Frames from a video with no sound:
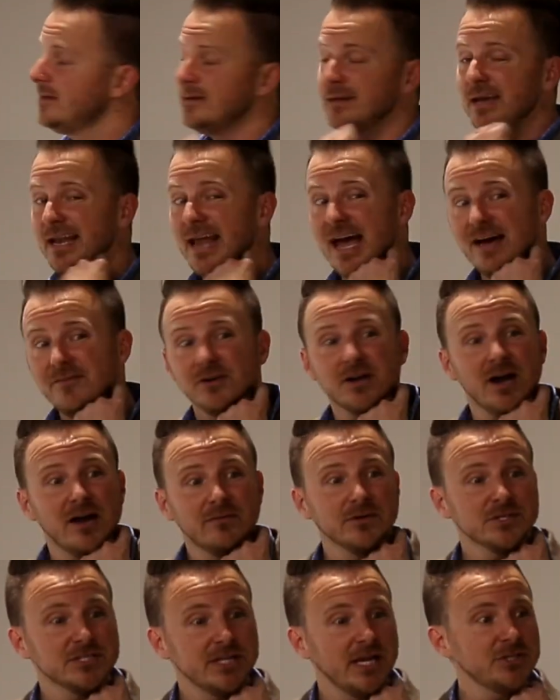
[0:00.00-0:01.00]
have a
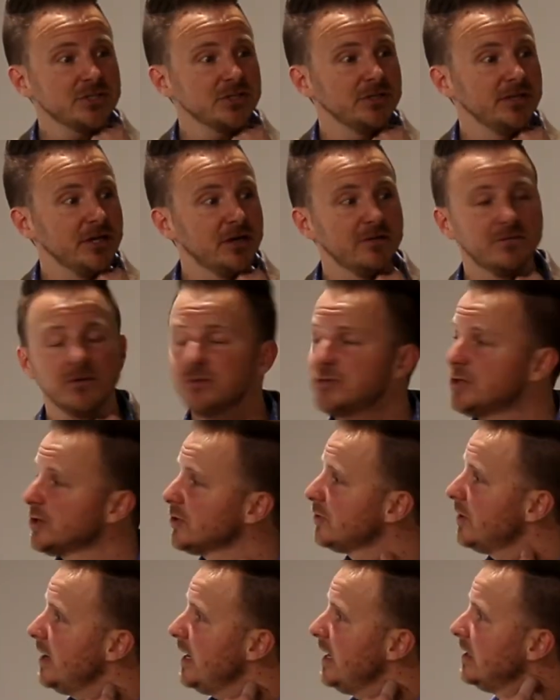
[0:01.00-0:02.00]
conversation. Interviews are
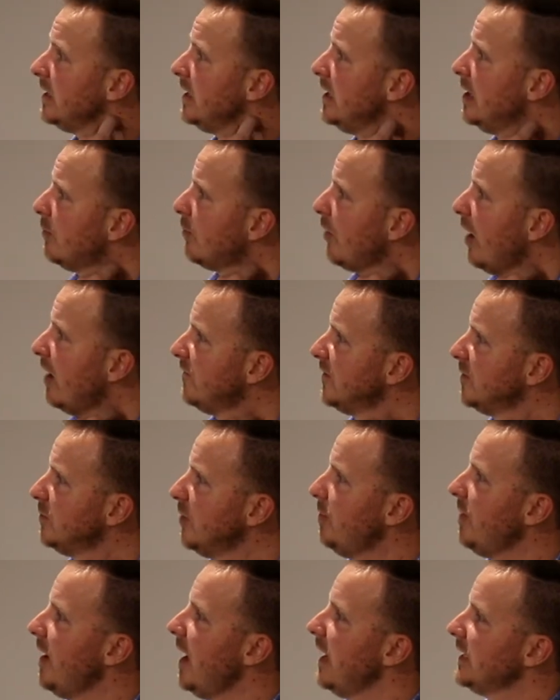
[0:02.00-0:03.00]
great.
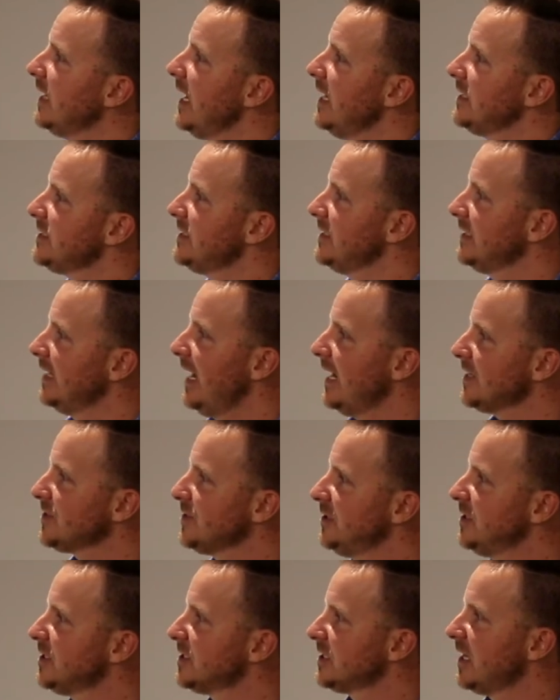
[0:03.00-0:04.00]
Profitable podcasting. I
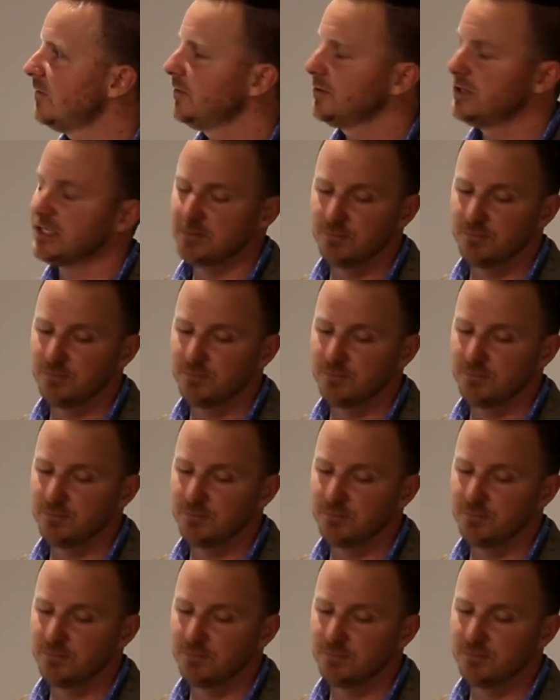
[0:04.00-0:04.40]
actually discovered this